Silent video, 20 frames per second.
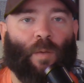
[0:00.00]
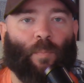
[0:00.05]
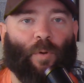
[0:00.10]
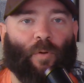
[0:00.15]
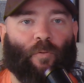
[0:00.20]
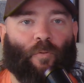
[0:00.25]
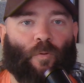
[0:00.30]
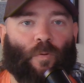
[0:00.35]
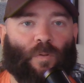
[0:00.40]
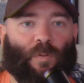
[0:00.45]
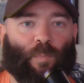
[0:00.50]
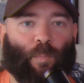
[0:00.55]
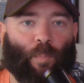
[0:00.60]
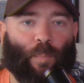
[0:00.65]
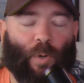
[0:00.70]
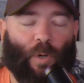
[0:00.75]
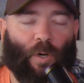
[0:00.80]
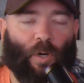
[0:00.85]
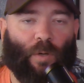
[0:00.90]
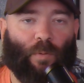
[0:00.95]
But of course,
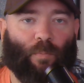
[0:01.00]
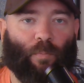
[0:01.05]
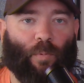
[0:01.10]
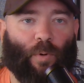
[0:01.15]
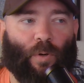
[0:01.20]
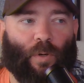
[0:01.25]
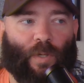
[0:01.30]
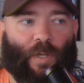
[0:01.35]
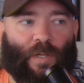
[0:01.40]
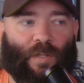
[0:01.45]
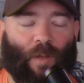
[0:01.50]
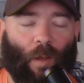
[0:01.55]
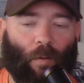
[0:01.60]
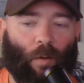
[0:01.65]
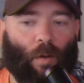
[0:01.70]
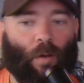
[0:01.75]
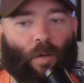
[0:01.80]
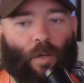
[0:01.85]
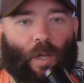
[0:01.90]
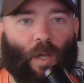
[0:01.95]
Burke, he's like,
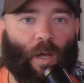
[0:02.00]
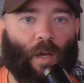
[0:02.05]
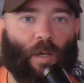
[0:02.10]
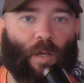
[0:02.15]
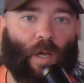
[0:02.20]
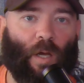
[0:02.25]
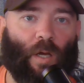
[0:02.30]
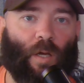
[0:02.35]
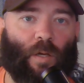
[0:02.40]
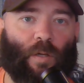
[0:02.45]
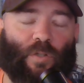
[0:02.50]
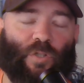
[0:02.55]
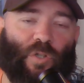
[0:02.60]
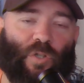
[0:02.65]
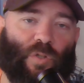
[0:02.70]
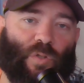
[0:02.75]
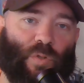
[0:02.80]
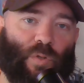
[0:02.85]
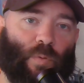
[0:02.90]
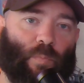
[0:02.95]
oh yeah, yeah, it's
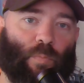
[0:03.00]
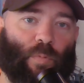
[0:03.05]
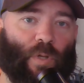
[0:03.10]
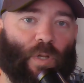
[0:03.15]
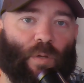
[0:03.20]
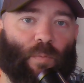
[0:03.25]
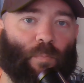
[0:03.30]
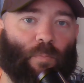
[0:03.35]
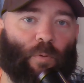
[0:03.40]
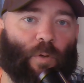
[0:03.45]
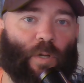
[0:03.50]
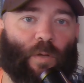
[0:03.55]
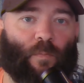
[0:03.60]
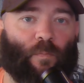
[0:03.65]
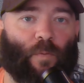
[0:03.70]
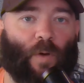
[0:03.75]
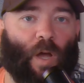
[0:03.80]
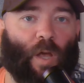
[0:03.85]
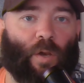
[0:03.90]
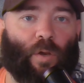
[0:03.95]
just you, we didn't we
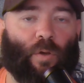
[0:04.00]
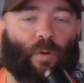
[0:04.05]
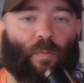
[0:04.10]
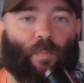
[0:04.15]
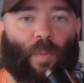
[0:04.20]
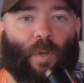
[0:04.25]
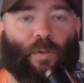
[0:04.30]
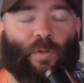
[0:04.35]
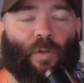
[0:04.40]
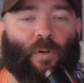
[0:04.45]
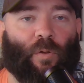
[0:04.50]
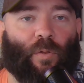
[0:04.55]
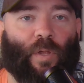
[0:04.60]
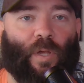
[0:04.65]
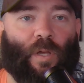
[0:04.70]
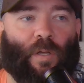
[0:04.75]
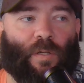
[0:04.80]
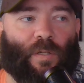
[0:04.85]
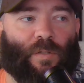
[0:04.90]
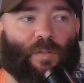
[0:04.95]
didn't find you. But till
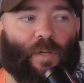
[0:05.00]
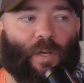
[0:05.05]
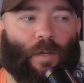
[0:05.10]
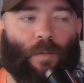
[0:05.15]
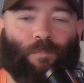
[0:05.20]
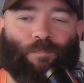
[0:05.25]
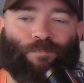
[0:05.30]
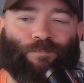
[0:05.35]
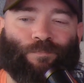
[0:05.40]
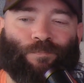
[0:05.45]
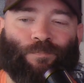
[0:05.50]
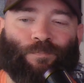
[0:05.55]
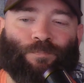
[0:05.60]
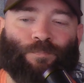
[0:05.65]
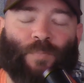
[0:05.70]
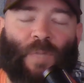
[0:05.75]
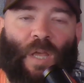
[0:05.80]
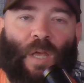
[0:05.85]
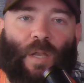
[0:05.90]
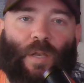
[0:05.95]
then, it's like,
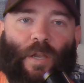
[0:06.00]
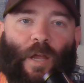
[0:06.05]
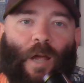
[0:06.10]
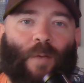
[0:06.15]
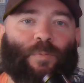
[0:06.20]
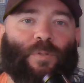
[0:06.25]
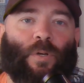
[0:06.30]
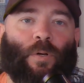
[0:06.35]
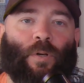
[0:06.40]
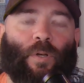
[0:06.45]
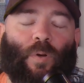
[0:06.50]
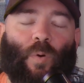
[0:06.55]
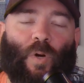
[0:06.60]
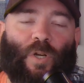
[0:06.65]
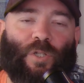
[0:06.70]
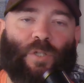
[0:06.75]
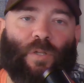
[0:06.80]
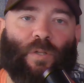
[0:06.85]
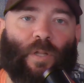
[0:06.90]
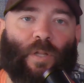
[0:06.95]
now I'm starting to
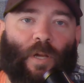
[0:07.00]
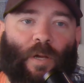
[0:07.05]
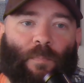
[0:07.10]
question